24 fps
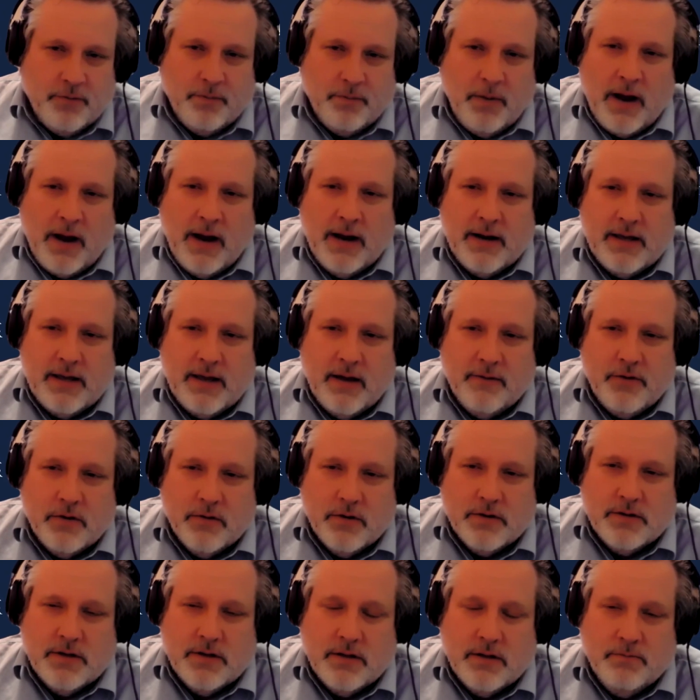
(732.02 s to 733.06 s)
from Heidi: have you
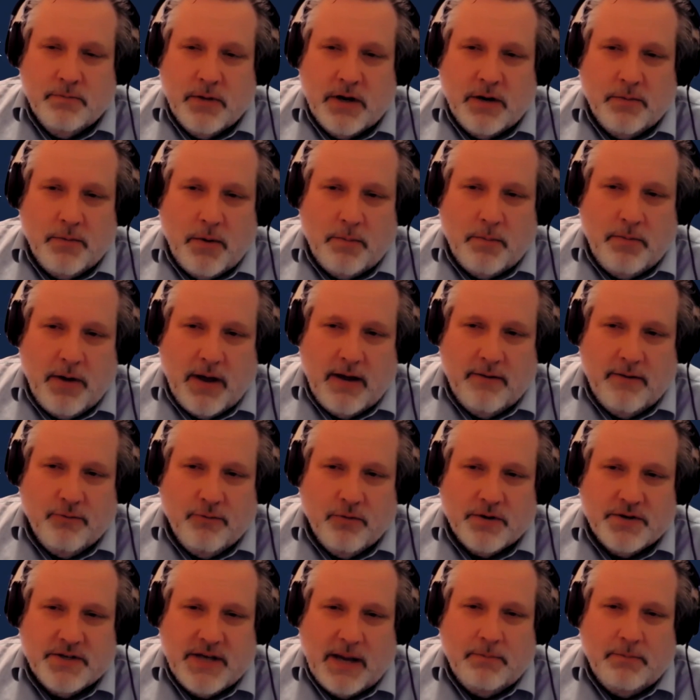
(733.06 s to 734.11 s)
looked at minimum pay
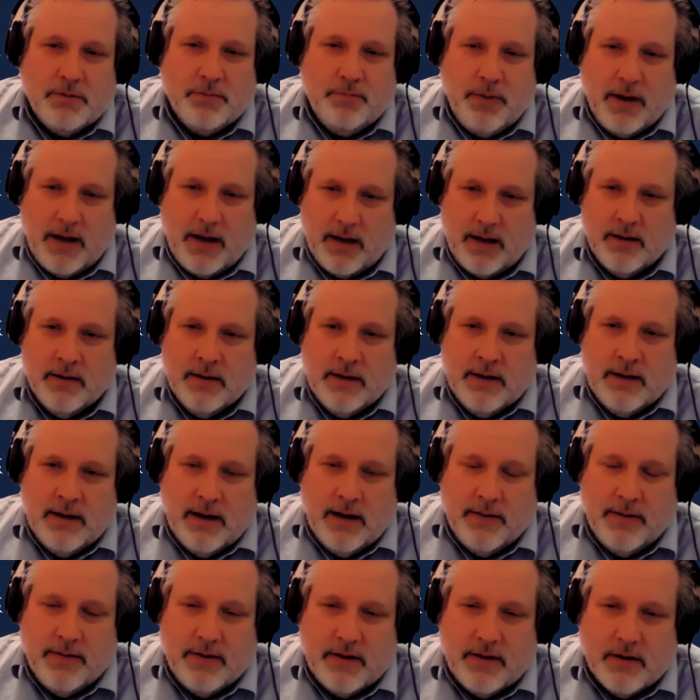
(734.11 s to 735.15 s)
for exempt pay?
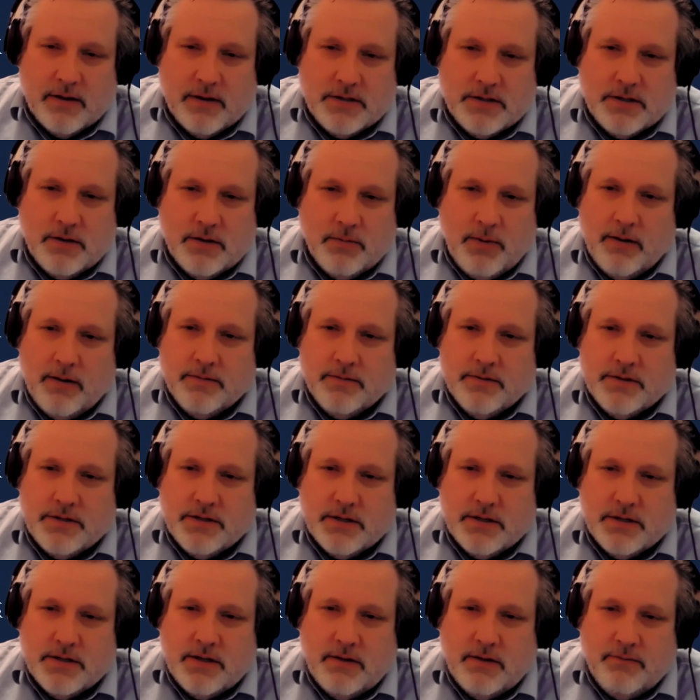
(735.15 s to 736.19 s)
I think it's around
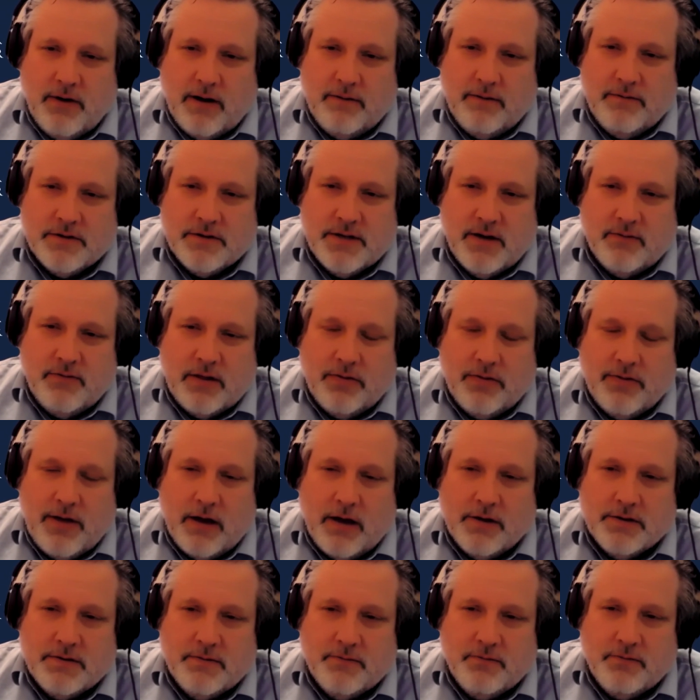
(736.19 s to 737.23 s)
sixty-five to seventy
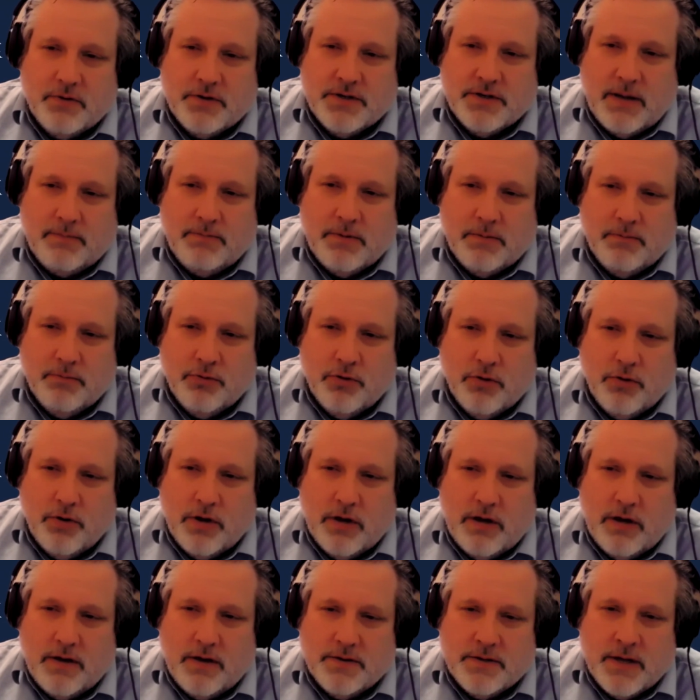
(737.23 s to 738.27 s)
thousand for exempt
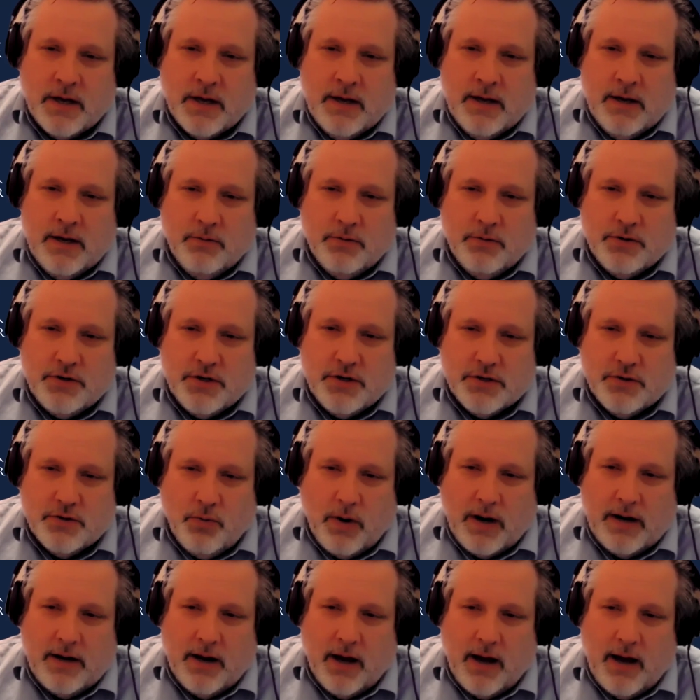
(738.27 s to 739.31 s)
employees, which is
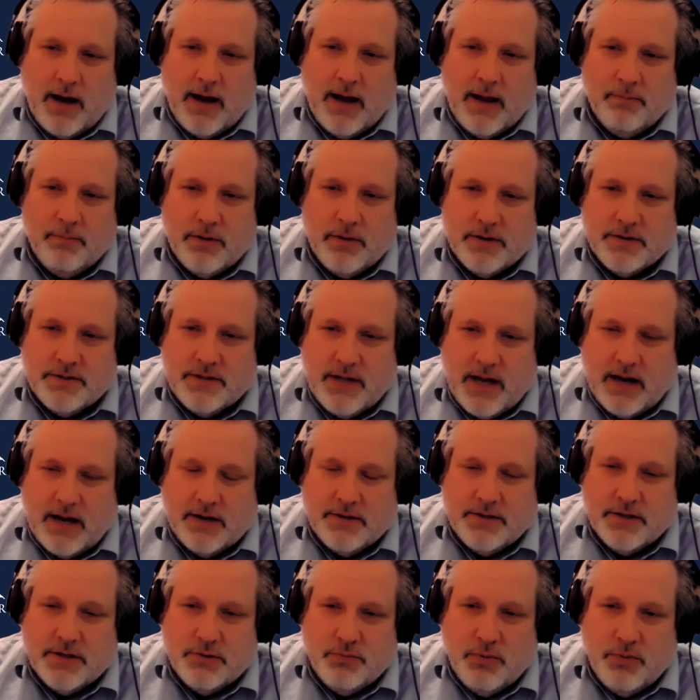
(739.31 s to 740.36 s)
quite high. Plus
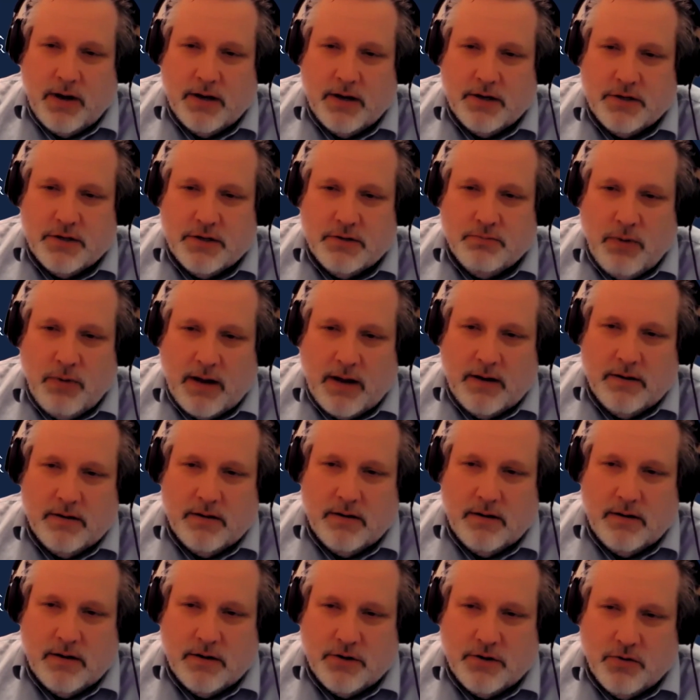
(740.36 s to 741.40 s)
taxes, regs, rent,
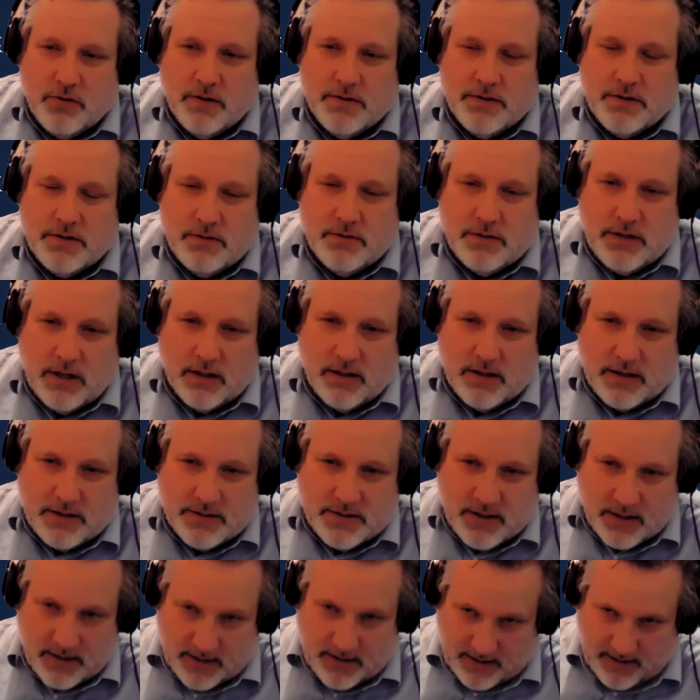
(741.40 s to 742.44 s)
insurance,
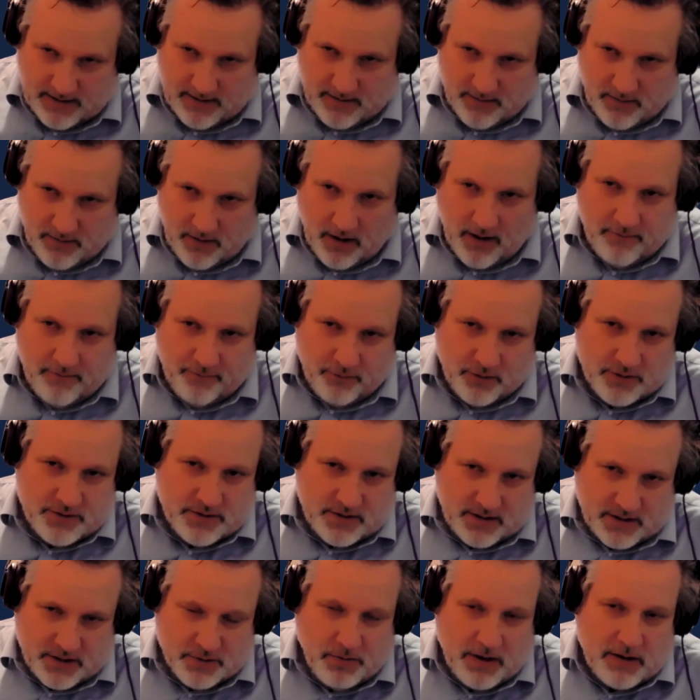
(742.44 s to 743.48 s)
utilities. Uh,
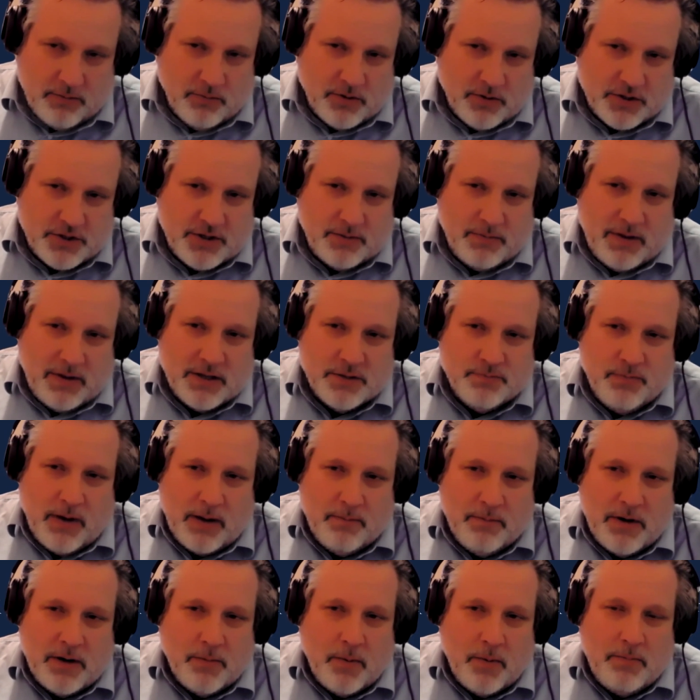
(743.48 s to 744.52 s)
first, explain what she means
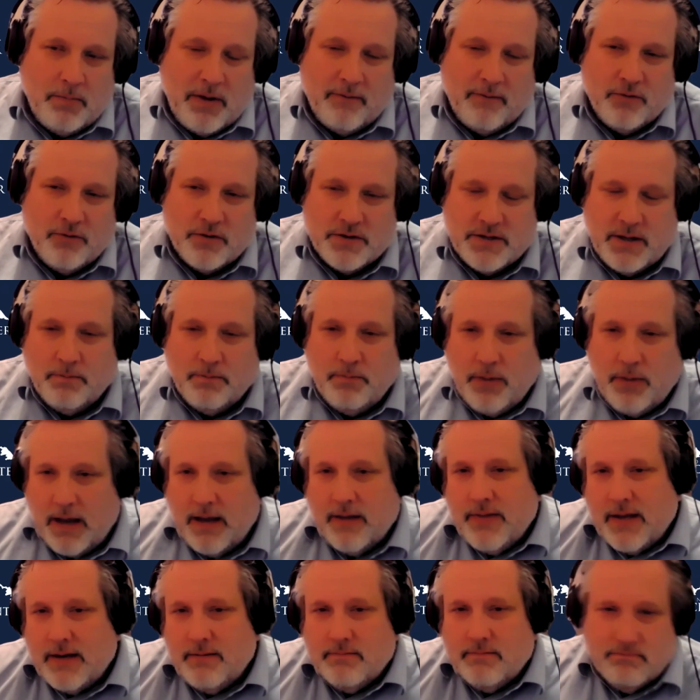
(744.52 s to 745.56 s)
by minimum pay for exempt
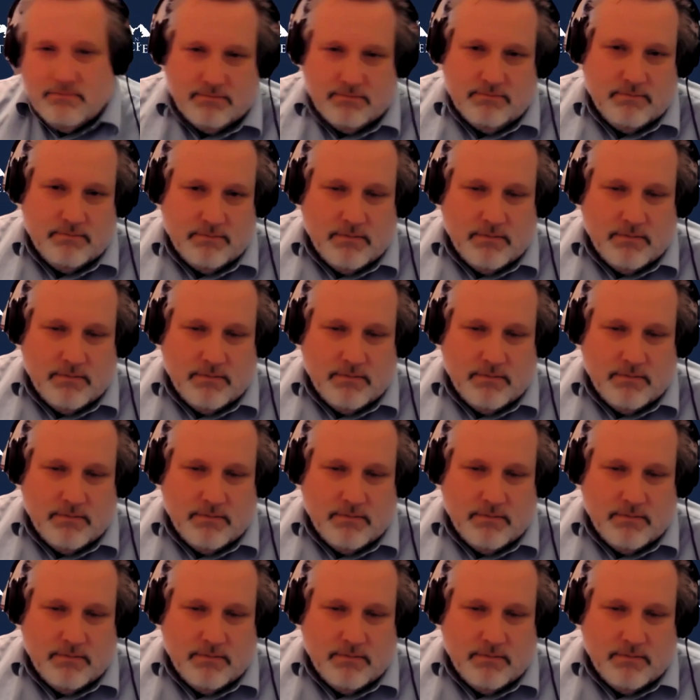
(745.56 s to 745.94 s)
pay, and then